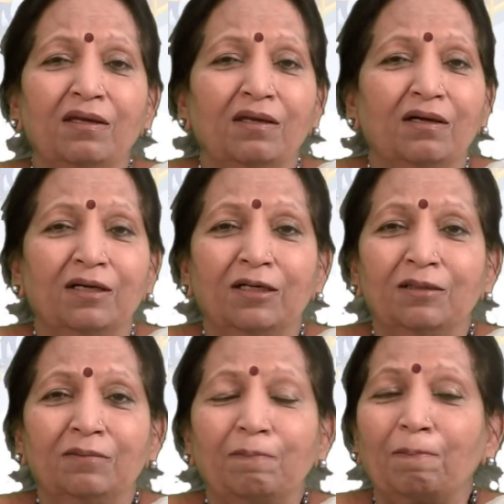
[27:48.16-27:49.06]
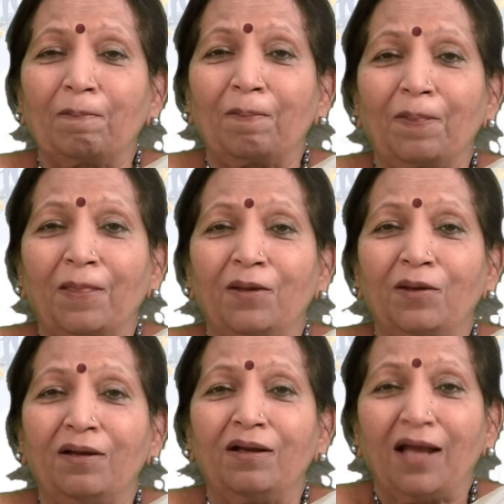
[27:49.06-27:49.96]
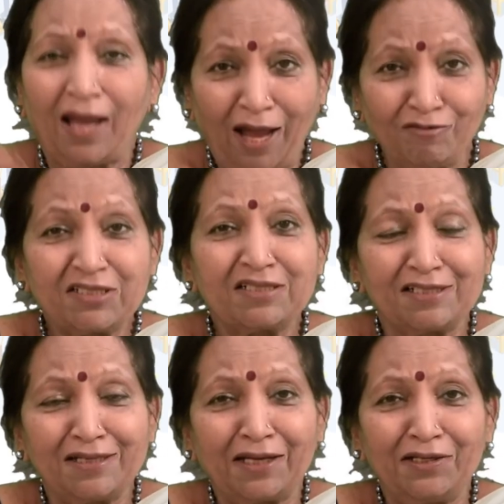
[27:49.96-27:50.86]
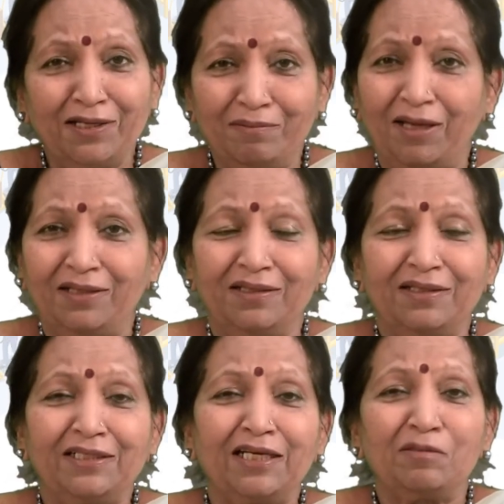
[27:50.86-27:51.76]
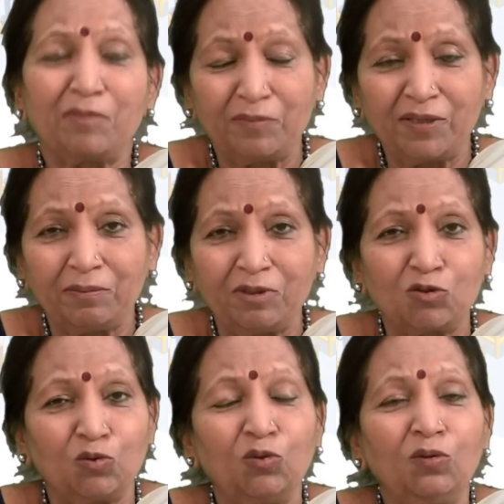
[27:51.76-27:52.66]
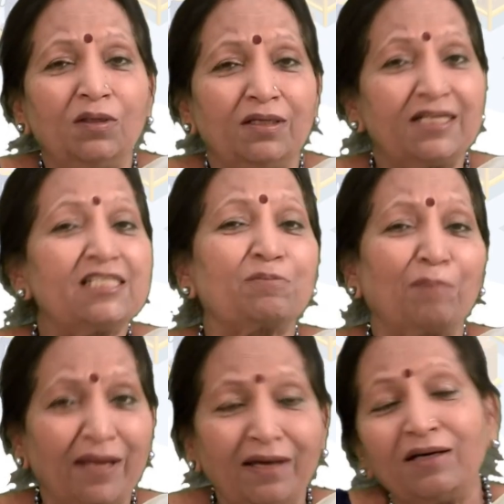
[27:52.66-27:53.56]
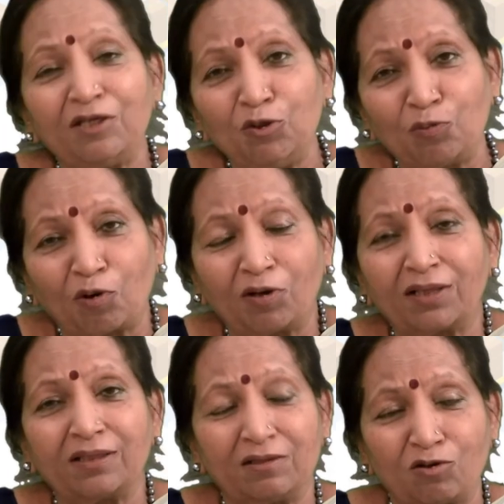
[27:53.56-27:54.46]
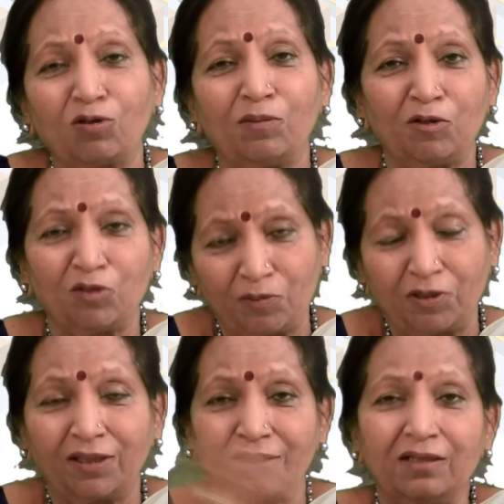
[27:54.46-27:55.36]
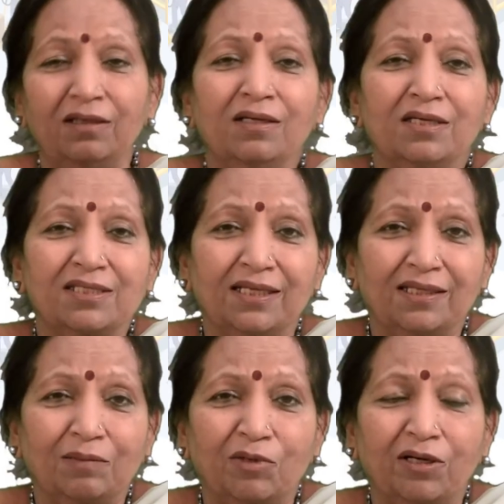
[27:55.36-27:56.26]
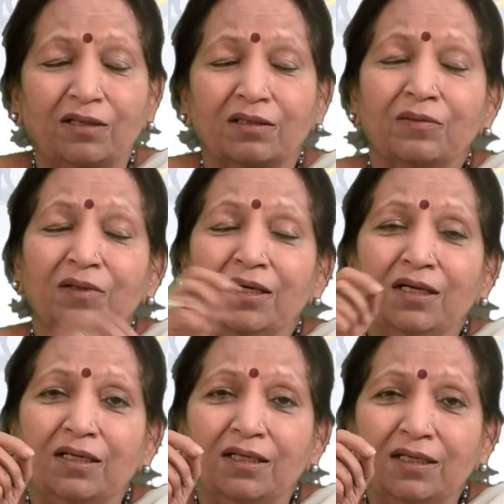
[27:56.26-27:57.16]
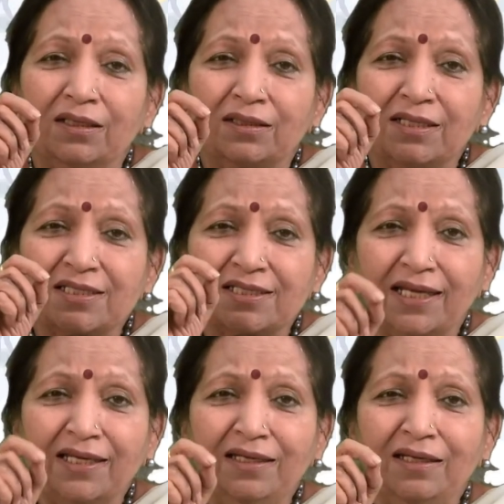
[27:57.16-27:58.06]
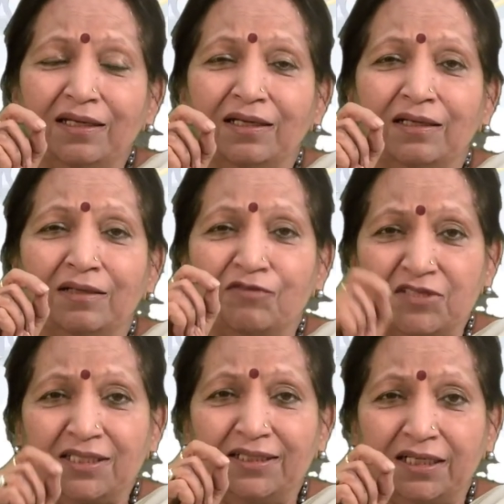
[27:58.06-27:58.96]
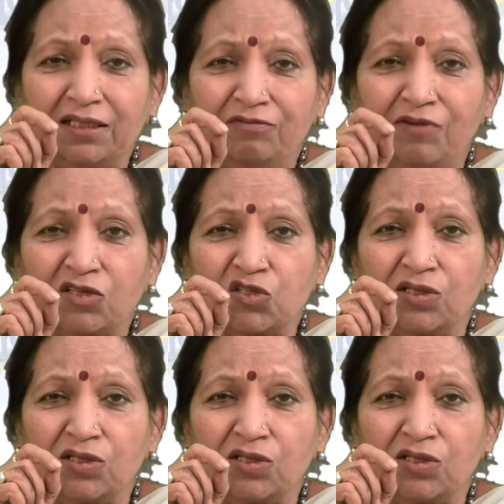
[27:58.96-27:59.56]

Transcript: have a certain idea in mind, and the retailer may be able to display a new product and talk about the product and sell that product. The second facilitative function